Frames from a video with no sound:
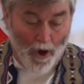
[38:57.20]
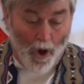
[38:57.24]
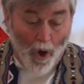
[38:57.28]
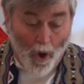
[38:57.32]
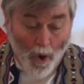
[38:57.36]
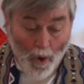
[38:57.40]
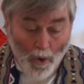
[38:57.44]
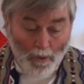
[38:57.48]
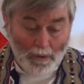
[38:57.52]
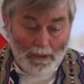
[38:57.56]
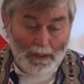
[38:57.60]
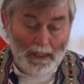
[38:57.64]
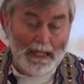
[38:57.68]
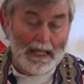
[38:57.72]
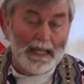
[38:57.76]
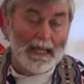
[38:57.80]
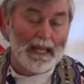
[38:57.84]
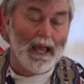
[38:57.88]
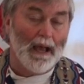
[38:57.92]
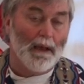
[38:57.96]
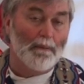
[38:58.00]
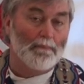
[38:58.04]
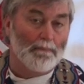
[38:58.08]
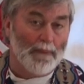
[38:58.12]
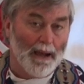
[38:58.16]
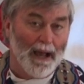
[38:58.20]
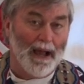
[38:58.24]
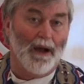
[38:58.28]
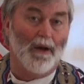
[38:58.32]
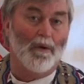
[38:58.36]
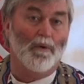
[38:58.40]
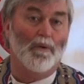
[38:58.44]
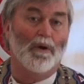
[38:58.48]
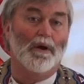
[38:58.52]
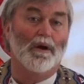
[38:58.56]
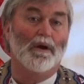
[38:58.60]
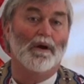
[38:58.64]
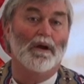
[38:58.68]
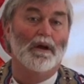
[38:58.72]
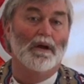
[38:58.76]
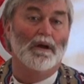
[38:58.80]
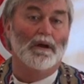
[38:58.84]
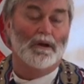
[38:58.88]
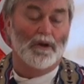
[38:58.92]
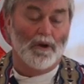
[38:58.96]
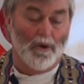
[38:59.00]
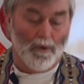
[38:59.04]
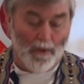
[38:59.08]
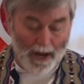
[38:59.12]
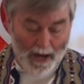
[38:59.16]
Only a power
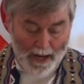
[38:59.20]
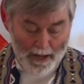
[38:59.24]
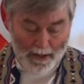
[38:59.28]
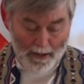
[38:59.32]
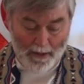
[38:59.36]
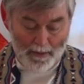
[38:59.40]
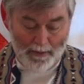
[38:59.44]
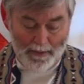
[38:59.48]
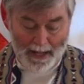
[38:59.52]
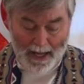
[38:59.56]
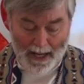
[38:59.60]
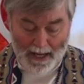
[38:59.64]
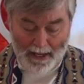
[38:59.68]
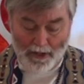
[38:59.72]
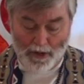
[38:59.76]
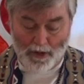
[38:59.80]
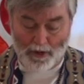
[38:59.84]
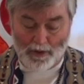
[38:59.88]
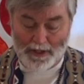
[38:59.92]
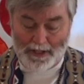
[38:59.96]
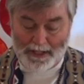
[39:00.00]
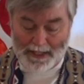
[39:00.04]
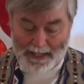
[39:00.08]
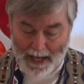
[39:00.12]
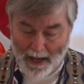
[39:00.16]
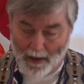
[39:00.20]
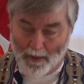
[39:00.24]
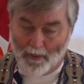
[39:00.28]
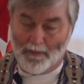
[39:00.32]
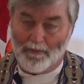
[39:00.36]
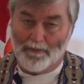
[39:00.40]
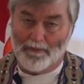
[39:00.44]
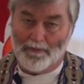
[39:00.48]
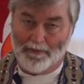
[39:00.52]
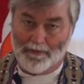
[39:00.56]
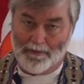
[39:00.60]
greater than yourself